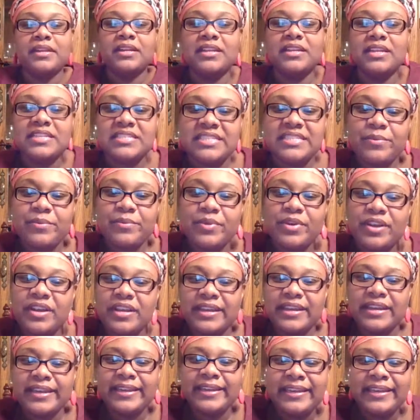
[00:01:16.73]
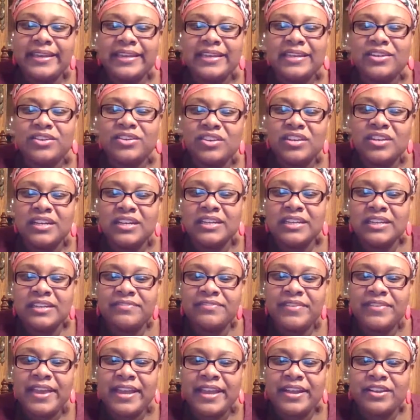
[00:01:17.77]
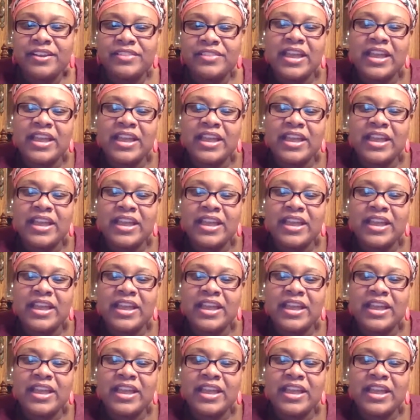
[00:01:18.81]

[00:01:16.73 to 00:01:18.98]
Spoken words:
unless they were going to end on a cliffhanger,